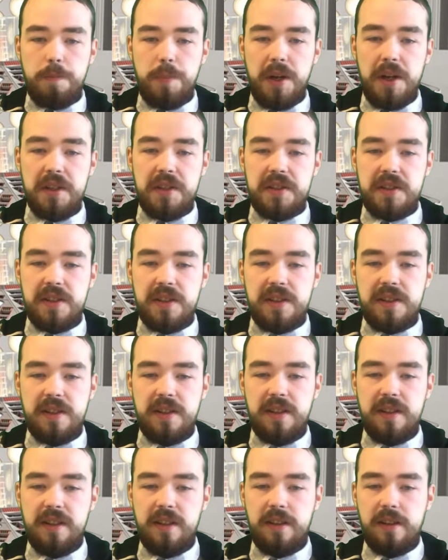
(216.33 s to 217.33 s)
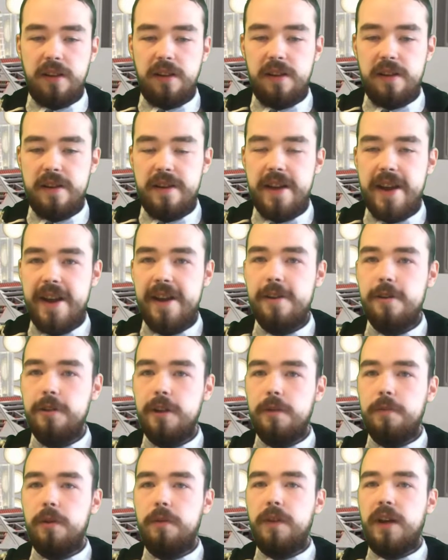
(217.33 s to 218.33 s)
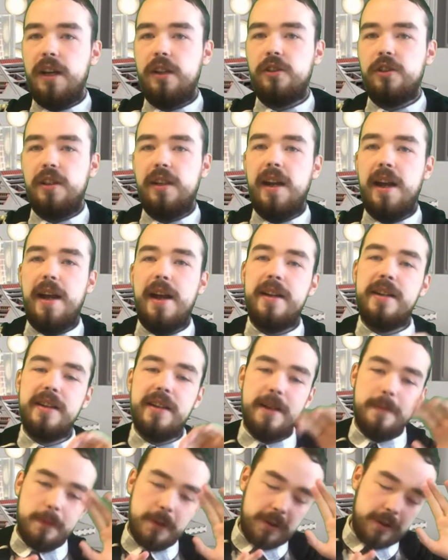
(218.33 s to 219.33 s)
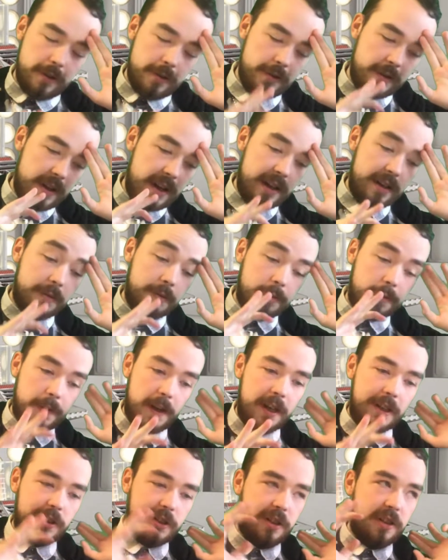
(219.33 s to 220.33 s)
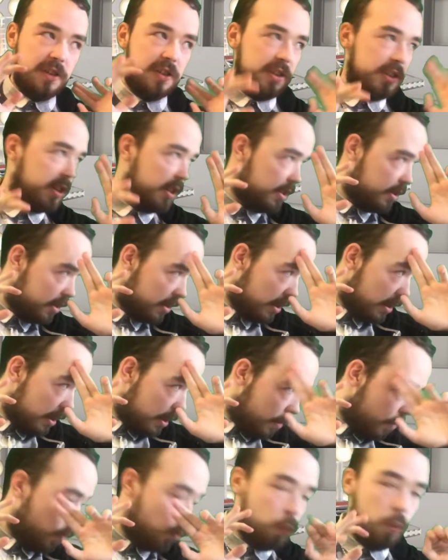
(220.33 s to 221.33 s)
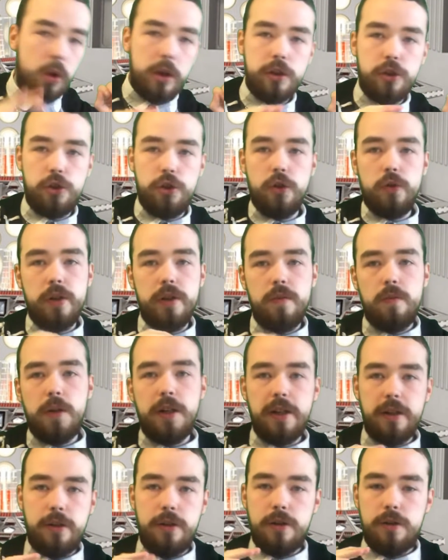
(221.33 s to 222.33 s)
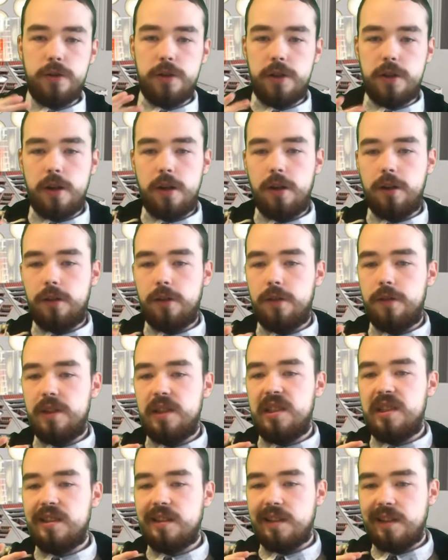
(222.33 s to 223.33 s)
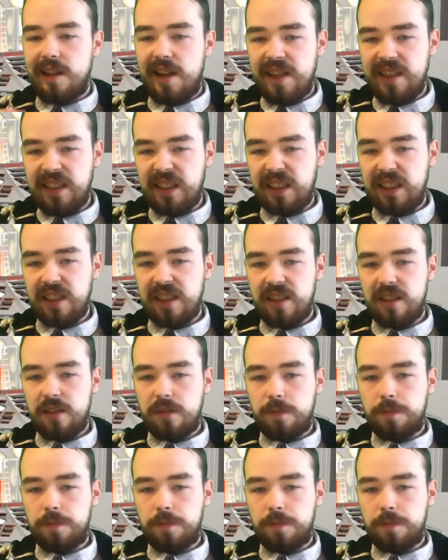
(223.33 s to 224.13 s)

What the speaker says: But now that we've actually had an episode, now that we've actually seen what Jodie Whittaker's doctor is like,